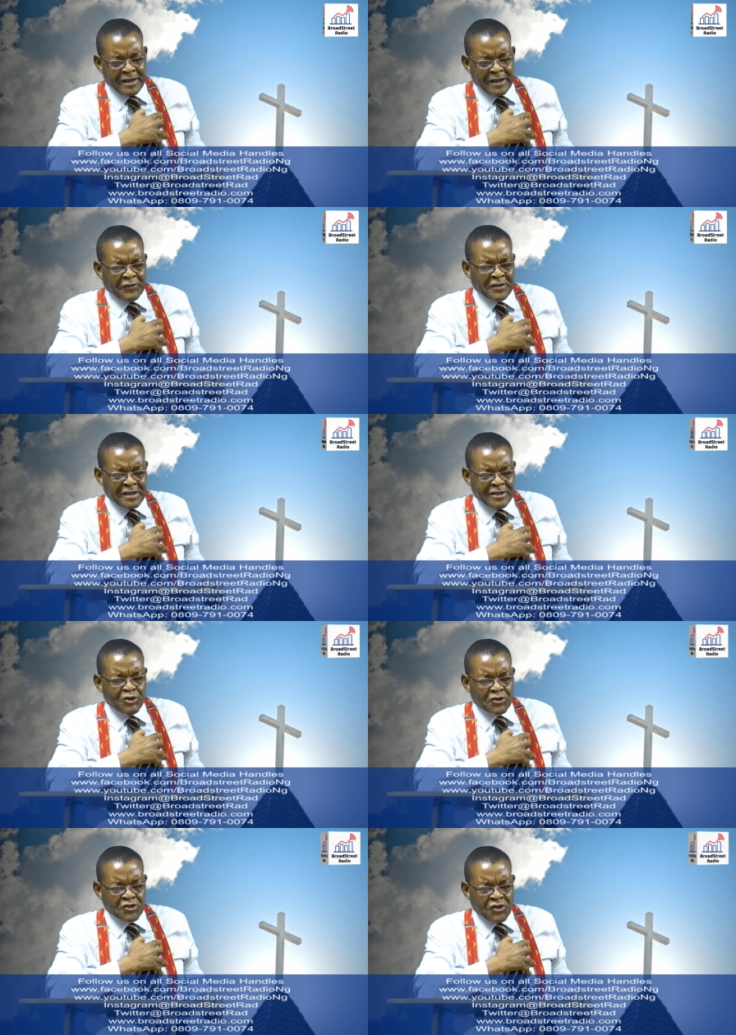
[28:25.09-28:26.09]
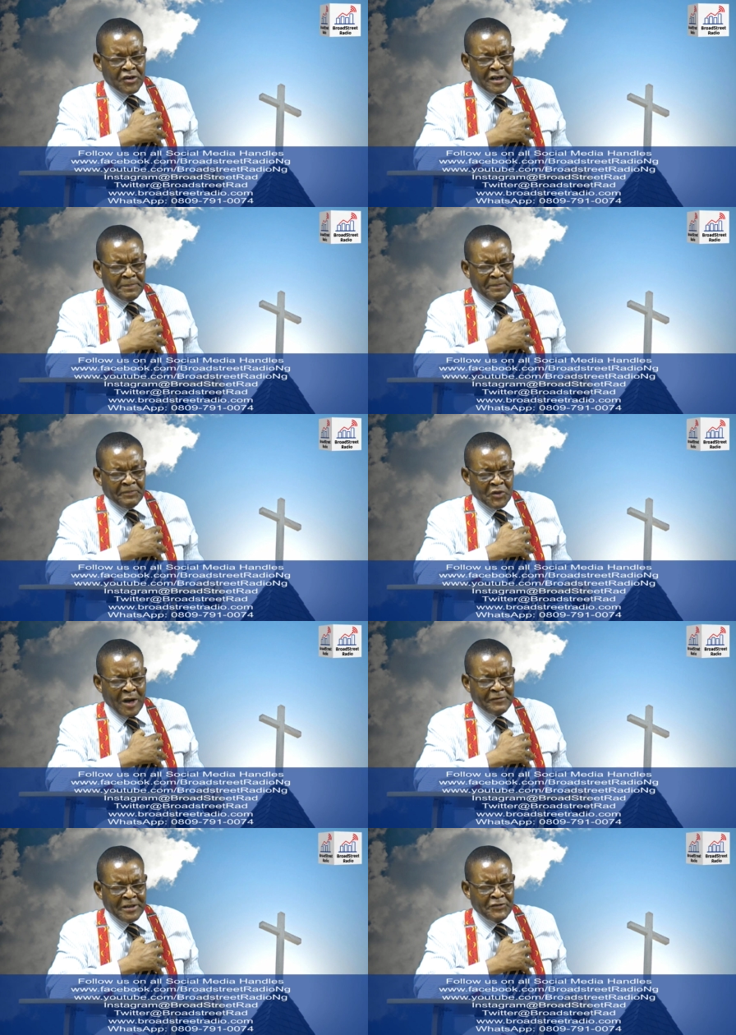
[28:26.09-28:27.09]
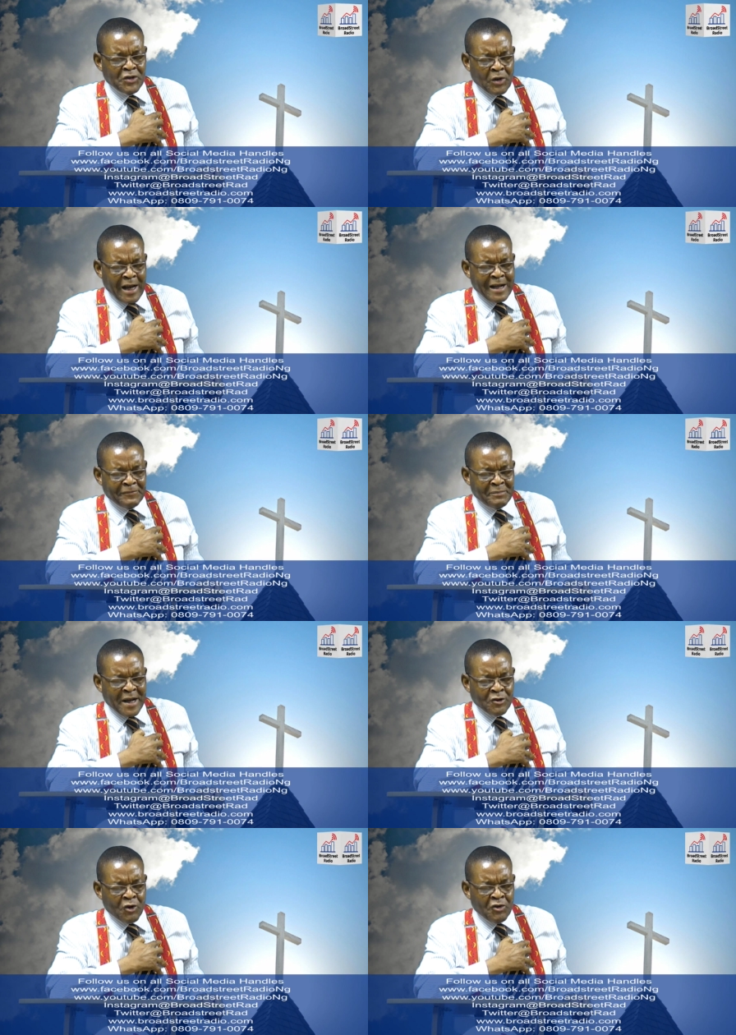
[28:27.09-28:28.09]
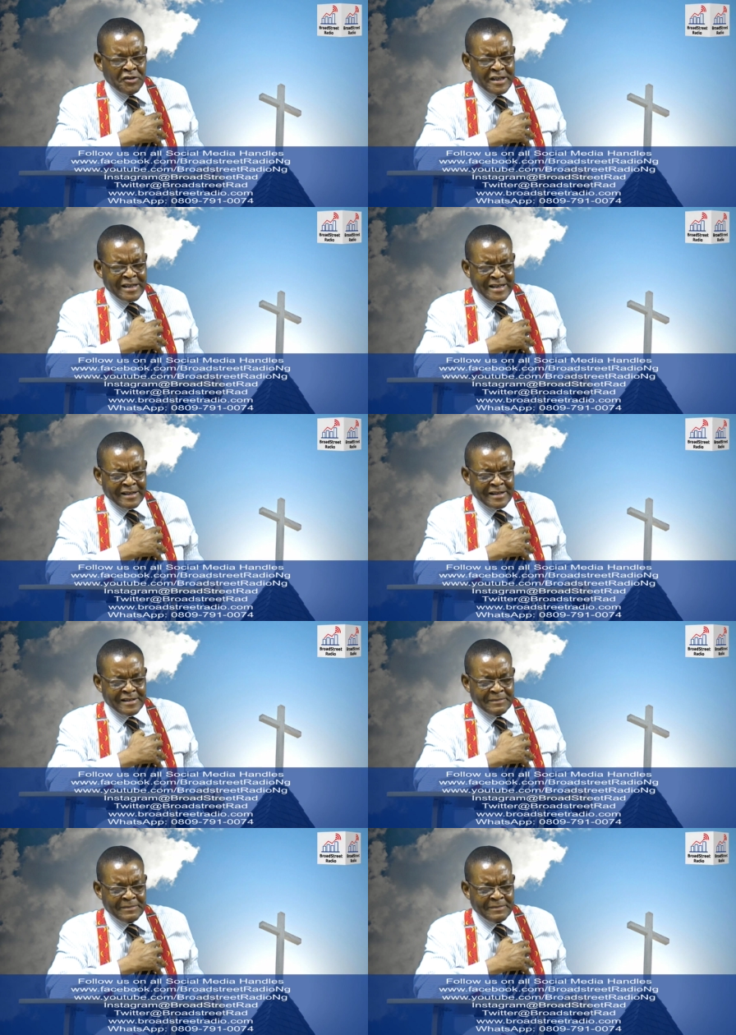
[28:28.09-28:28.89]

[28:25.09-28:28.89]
If indeed you're sorry, you have lived your life by your own defects